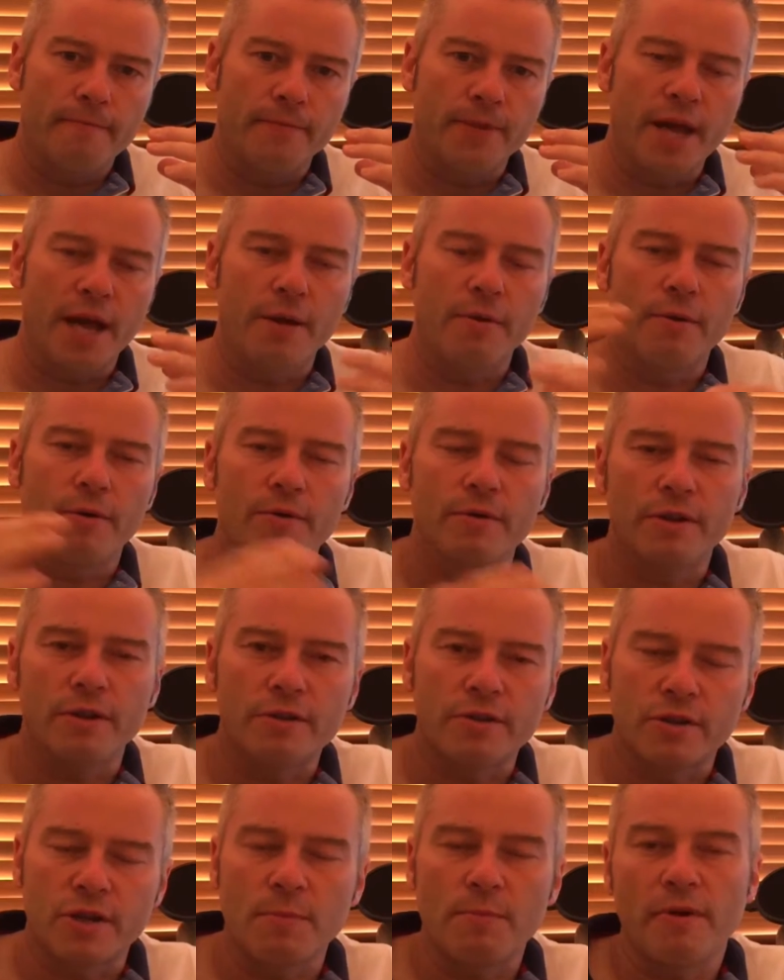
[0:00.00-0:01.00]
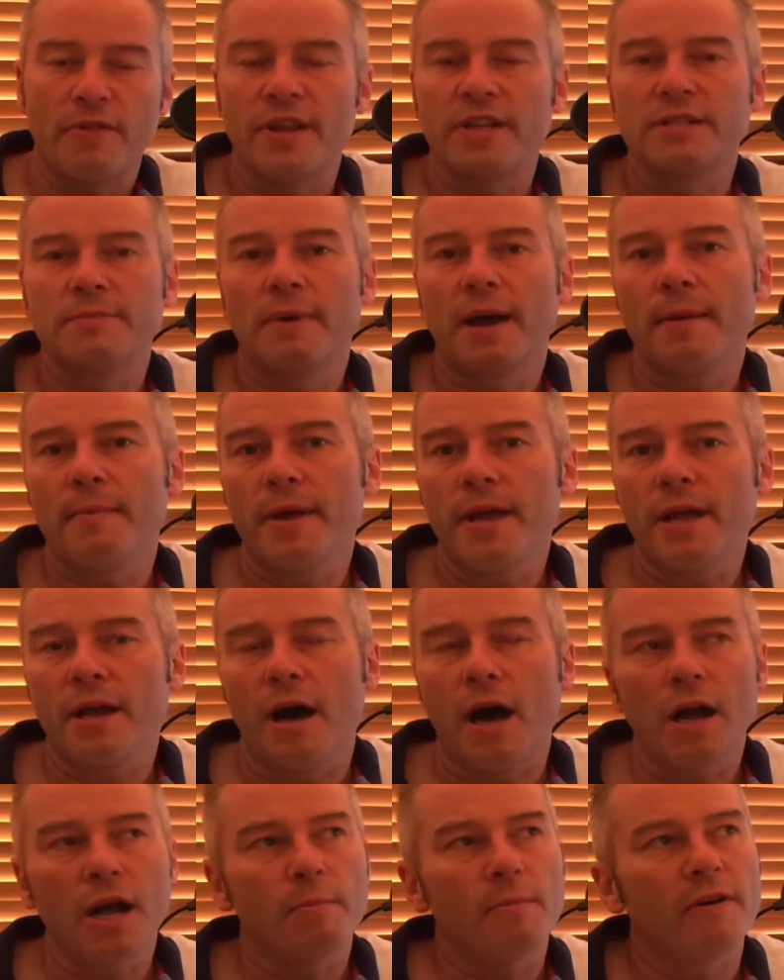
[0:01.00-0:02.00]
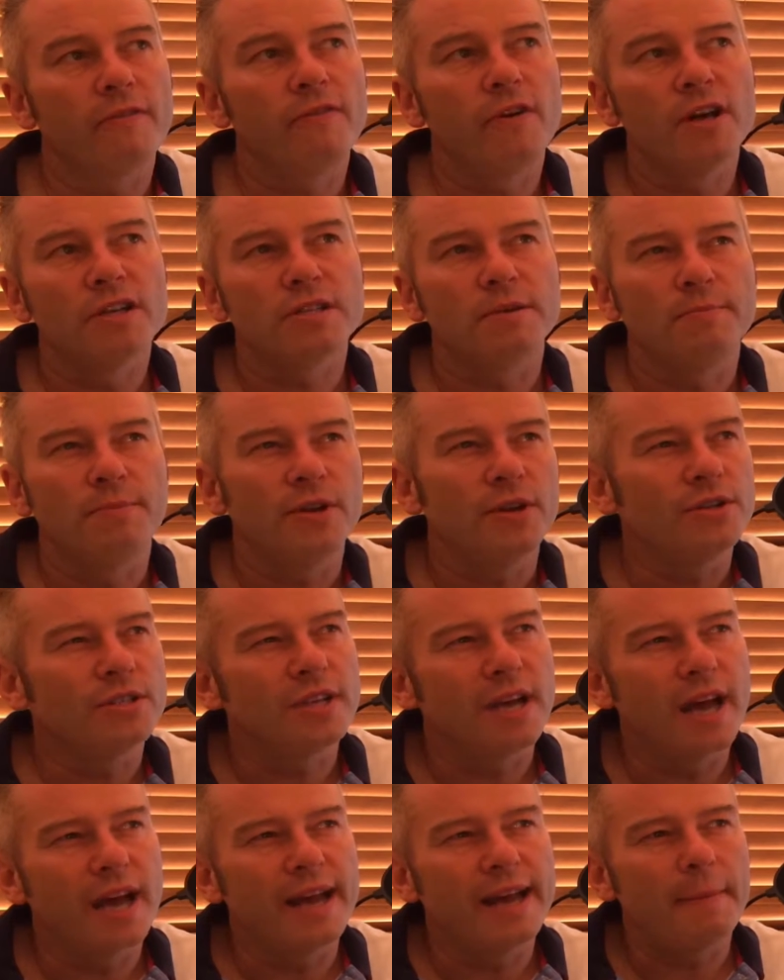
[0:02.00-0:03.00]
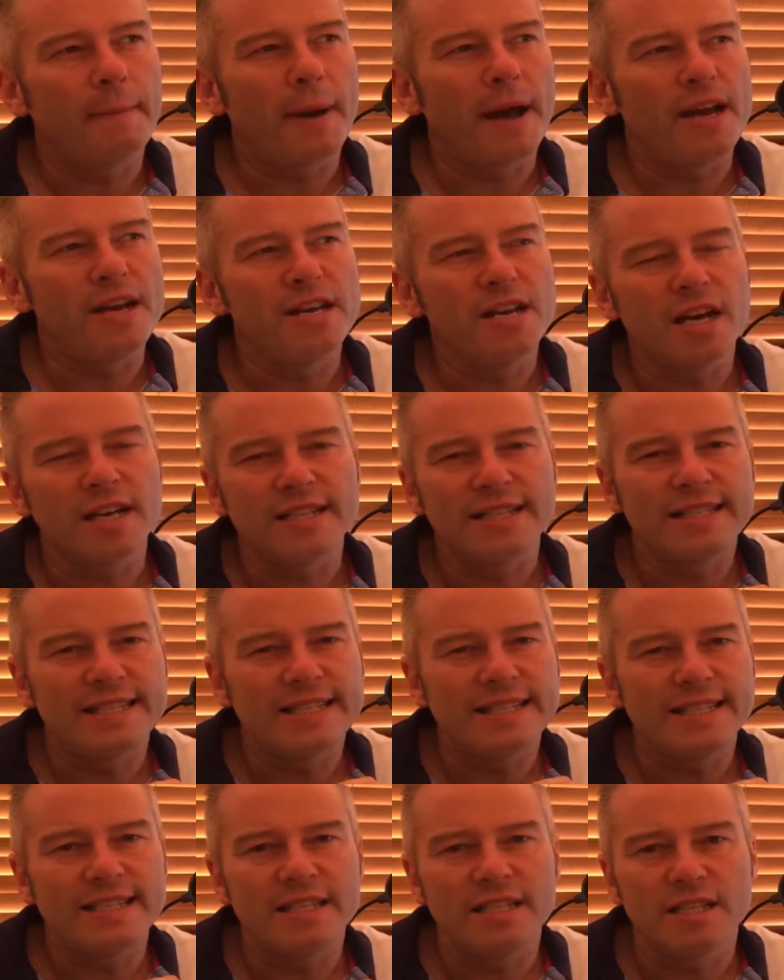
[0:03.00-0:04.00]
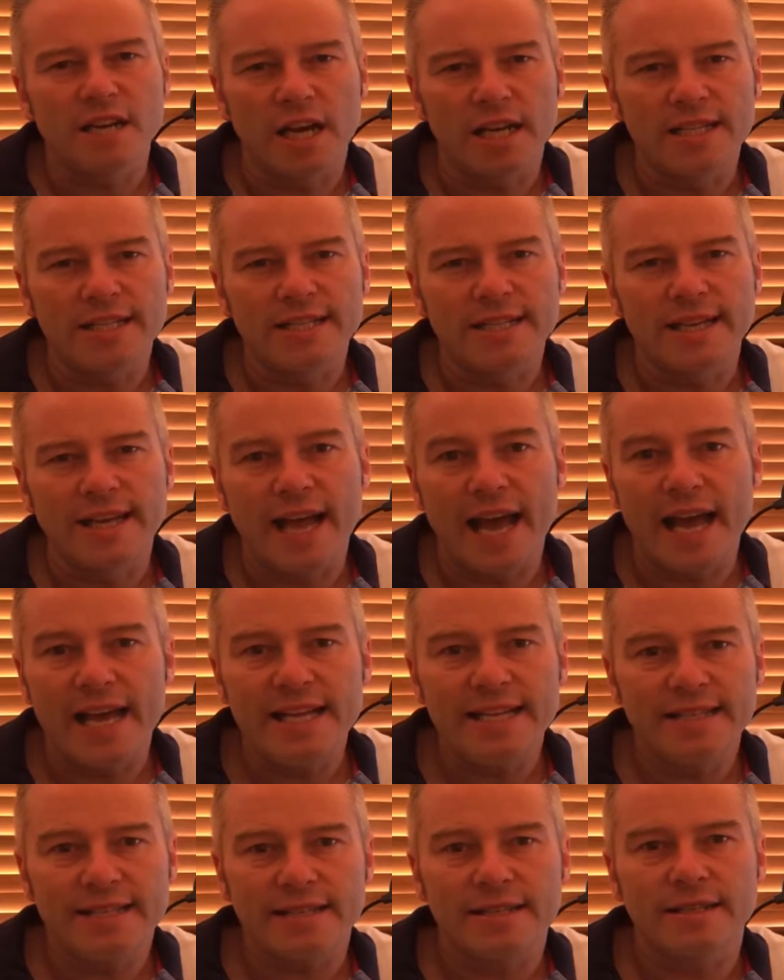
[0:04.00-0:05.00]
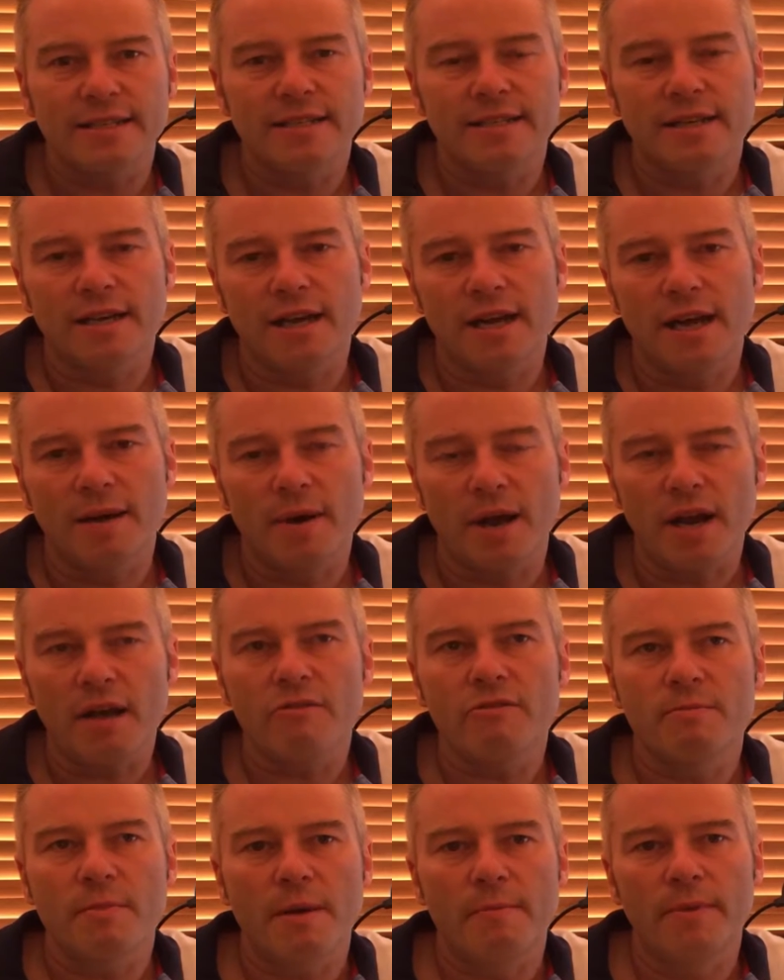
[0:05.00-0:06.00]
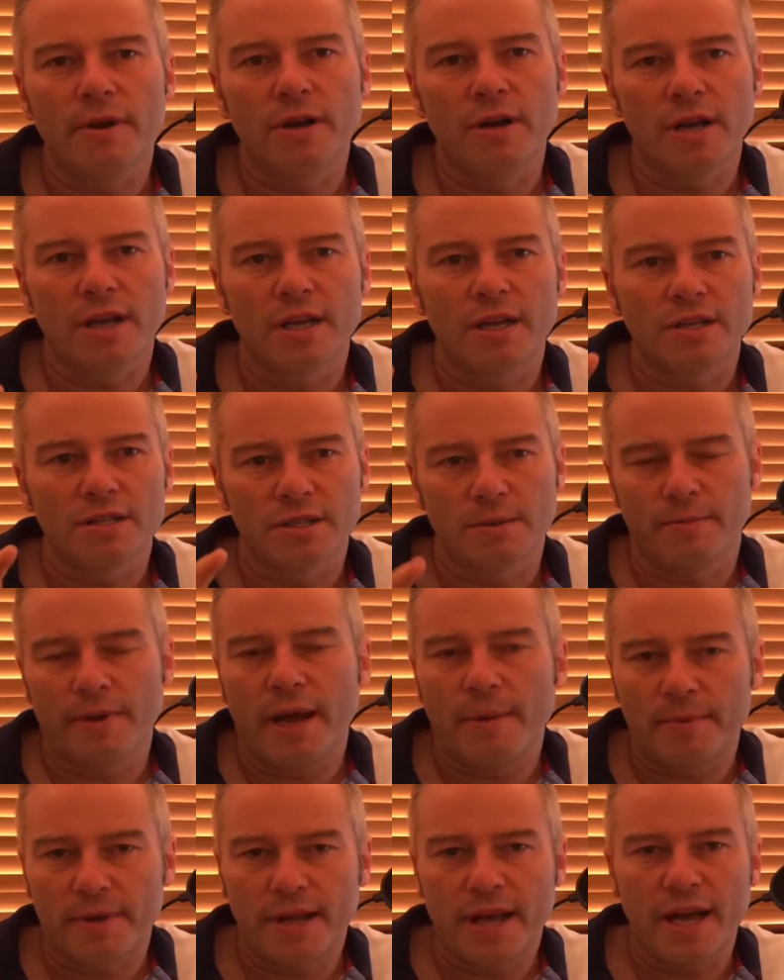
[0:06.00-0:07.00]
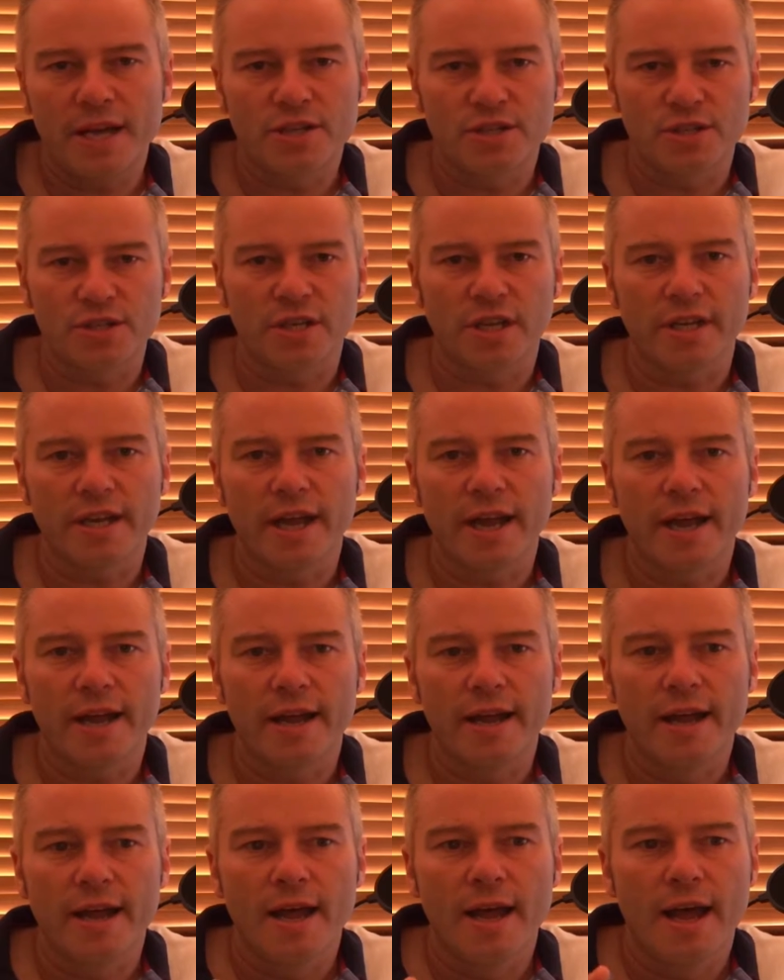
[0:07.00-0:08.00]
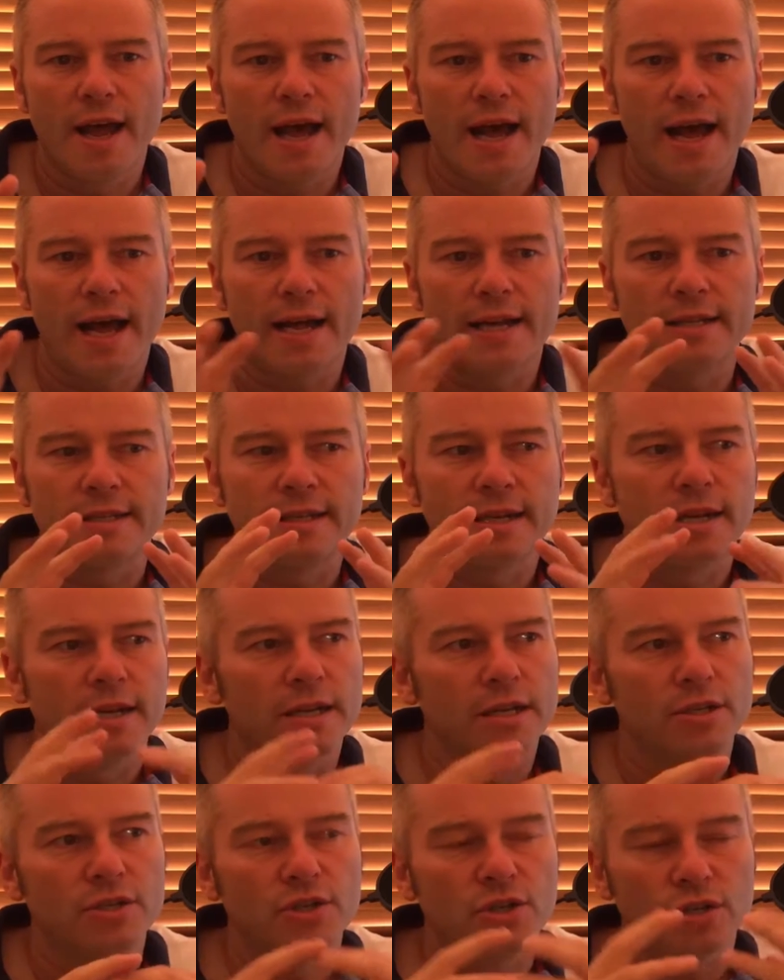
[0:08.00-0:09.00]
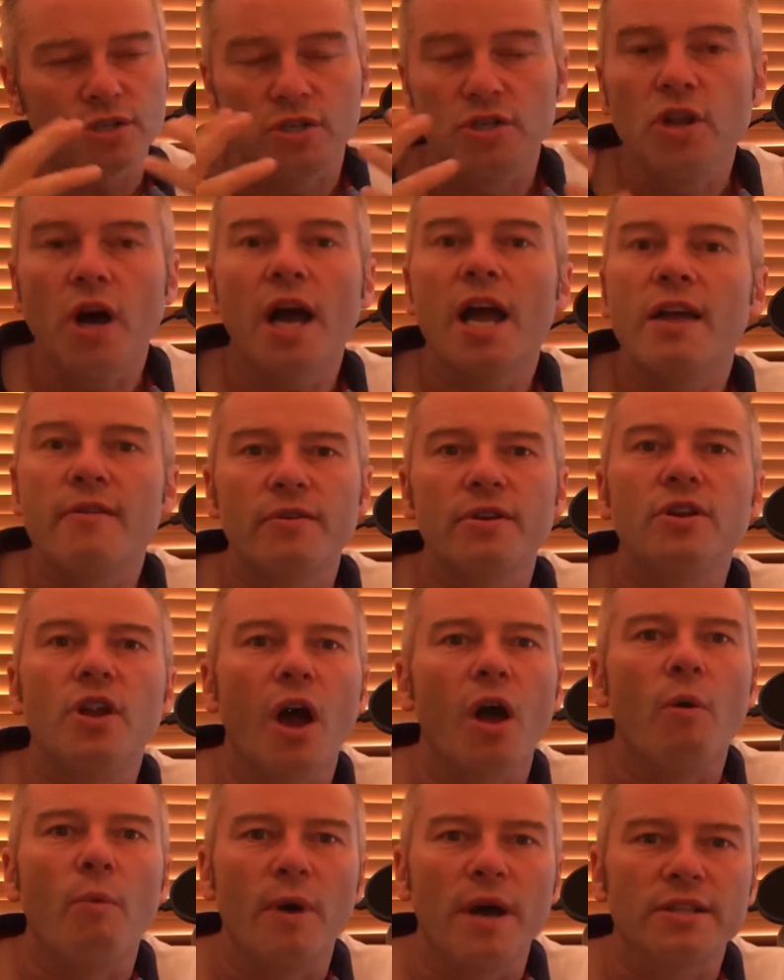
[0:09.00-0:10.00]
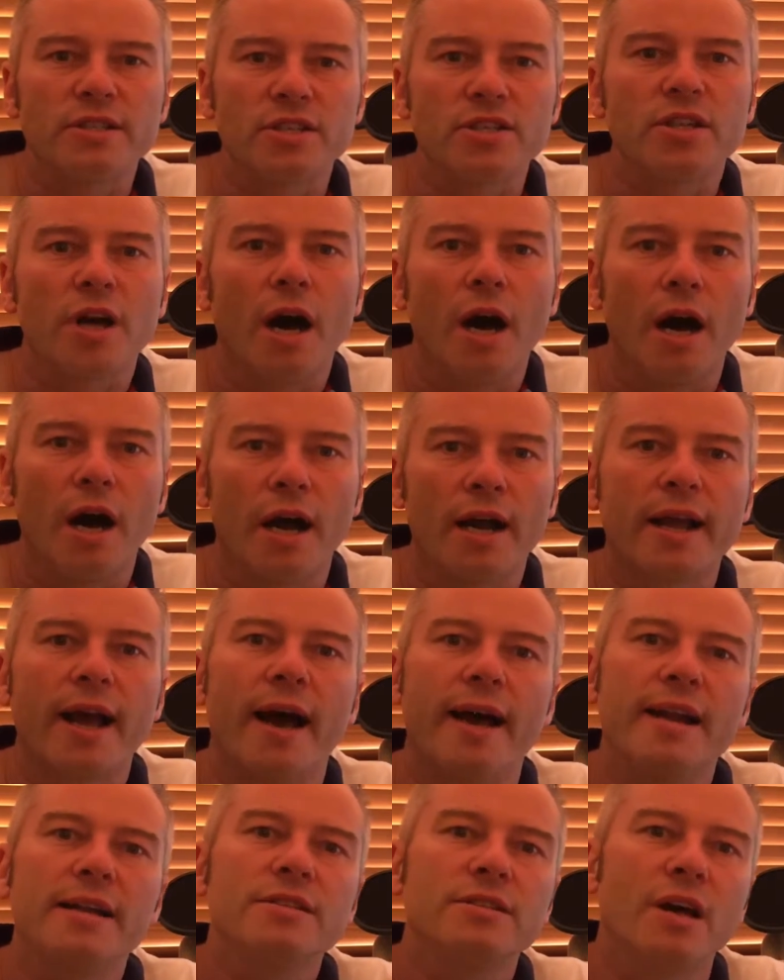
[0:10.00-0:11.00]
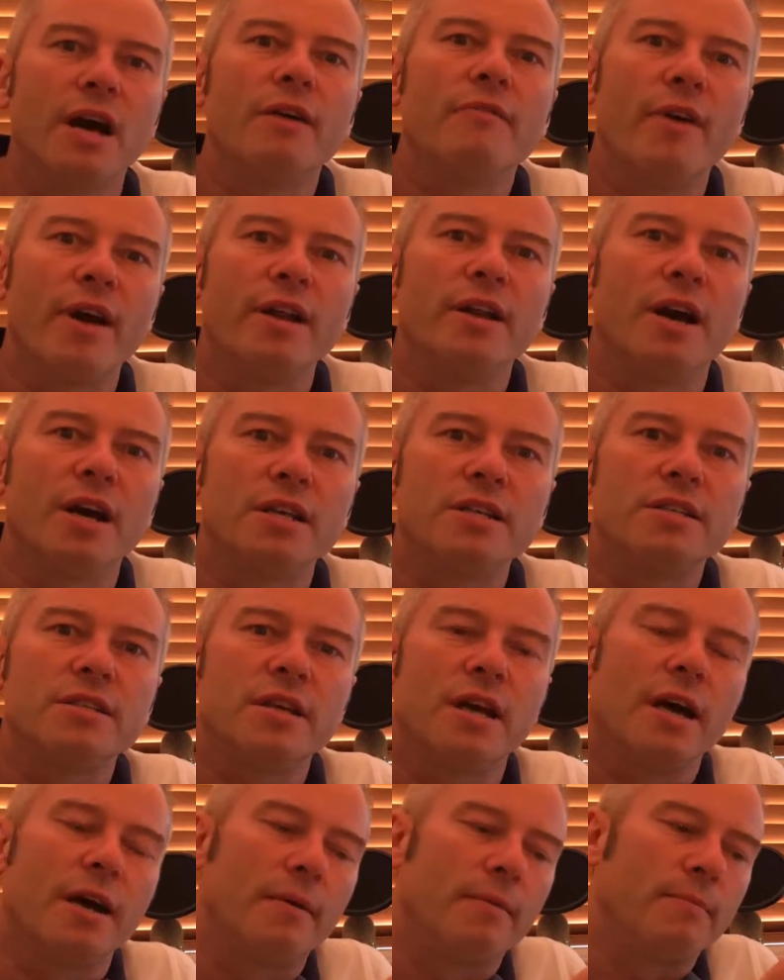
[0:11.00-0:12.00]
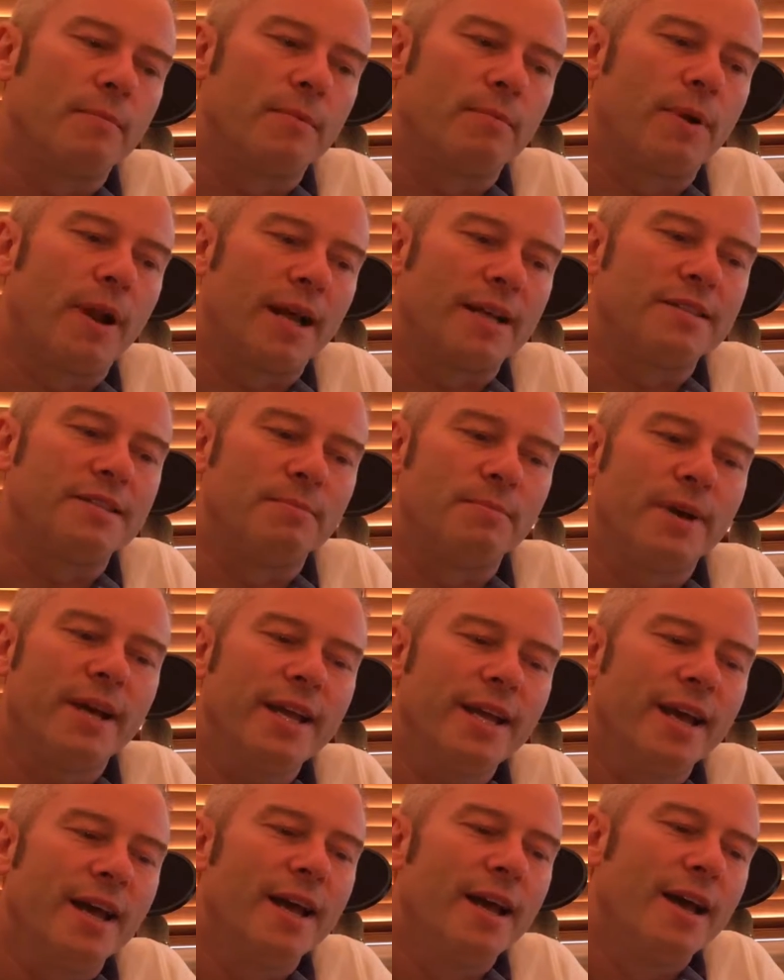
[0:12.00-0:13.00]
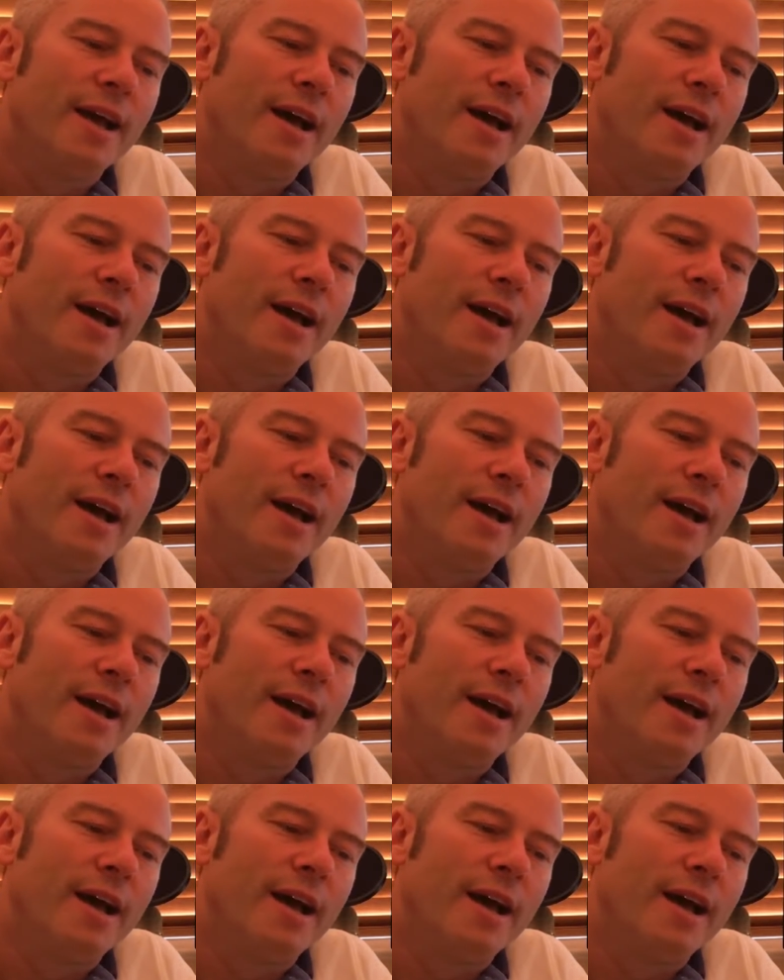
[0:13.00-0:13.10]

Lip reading: Now, a couple of things about me. I got my first computer in about 1998, and I remember looking at some of the applications on there and just not even knowing where to start. Okay, that's not a very nice place to be.